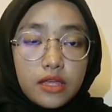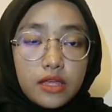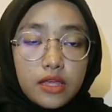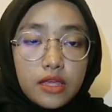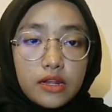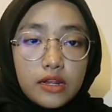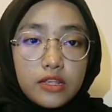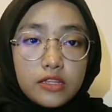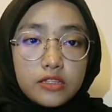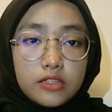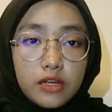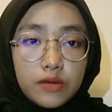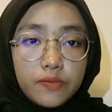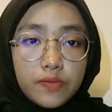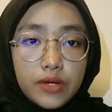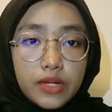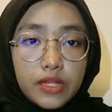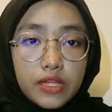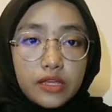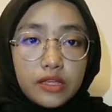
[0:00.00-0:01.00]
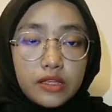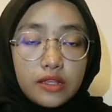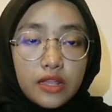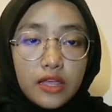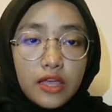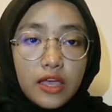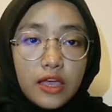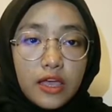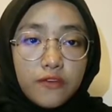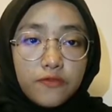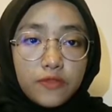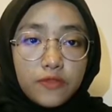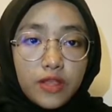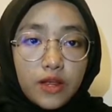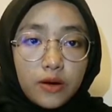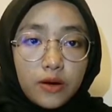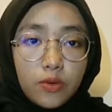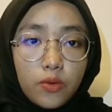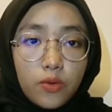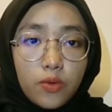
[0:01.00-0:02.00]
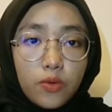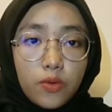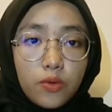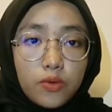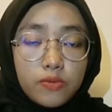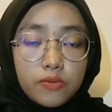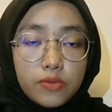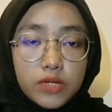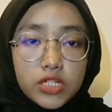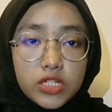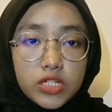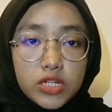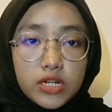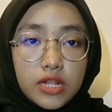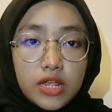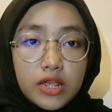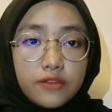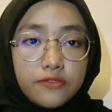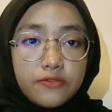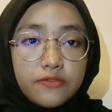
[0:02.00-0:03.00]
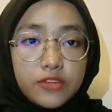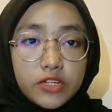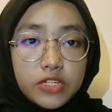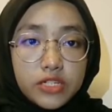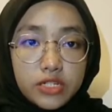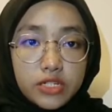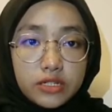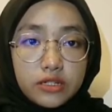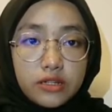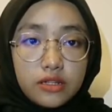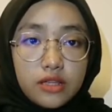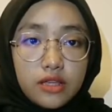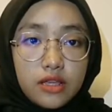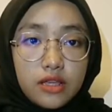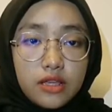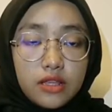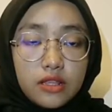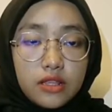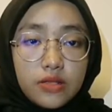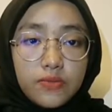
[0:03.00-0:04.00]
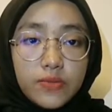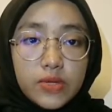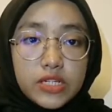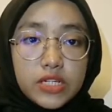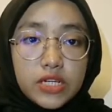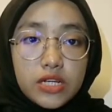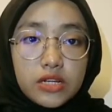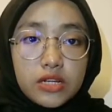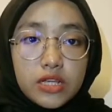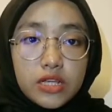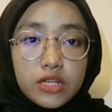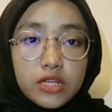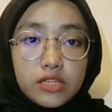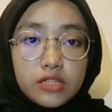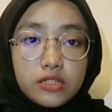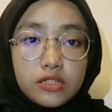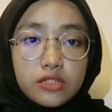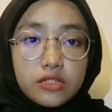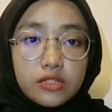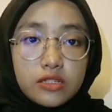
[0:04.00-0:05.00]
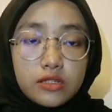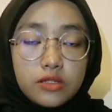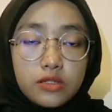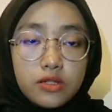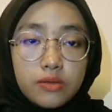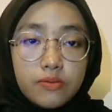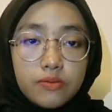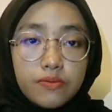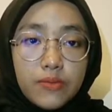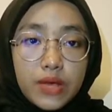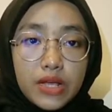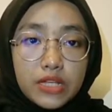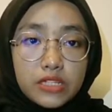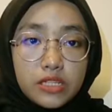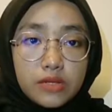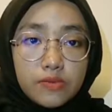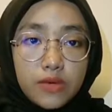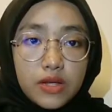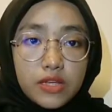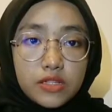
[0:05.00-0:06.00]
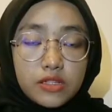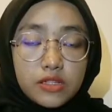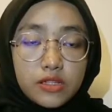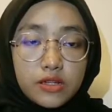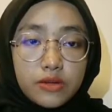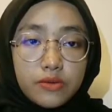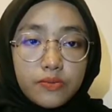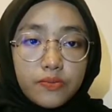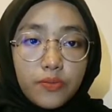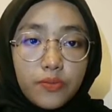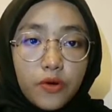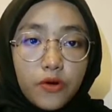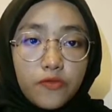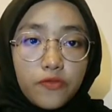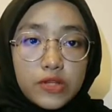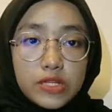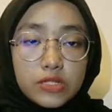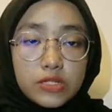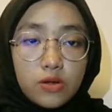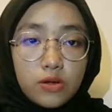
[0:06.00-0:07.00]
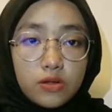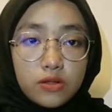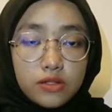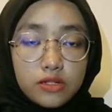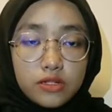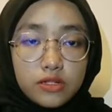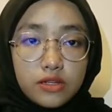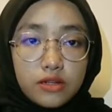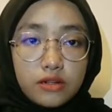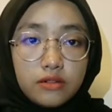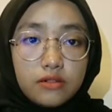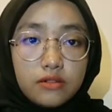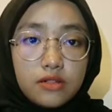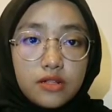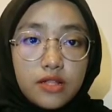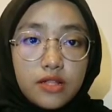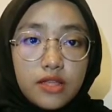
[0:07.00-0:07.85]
In this company, they have their own mission and vision. The mission is maximize the profits on the sale.